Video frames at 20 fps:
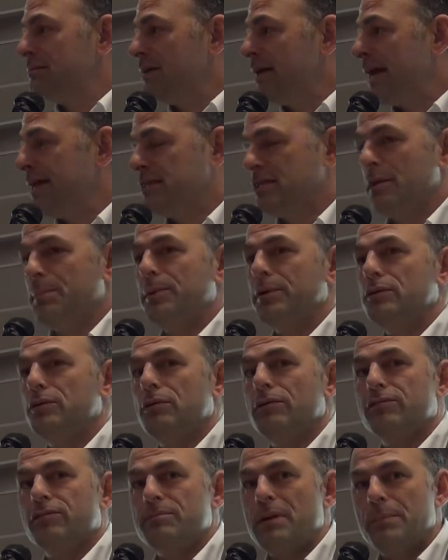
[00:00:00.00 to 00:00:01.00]

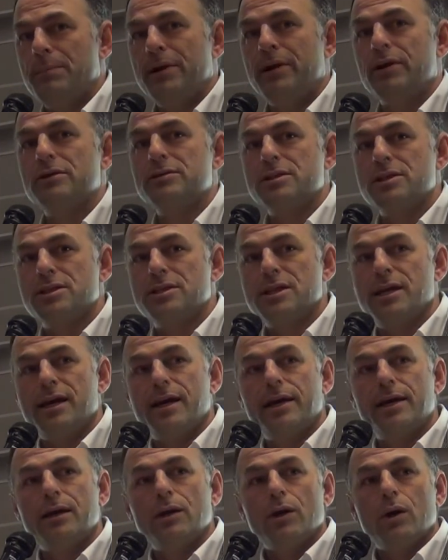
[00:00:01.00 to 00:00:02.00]
atypical for my parents to
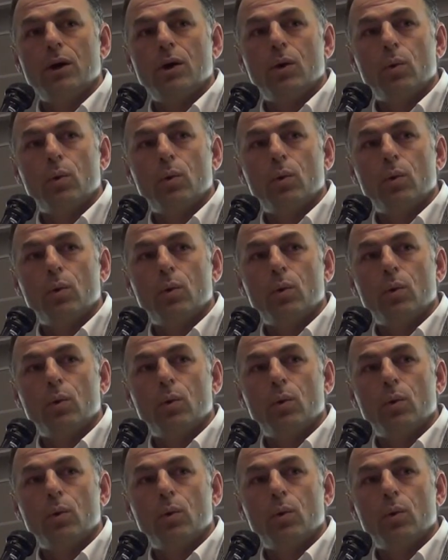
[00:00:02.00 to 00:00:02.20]
say,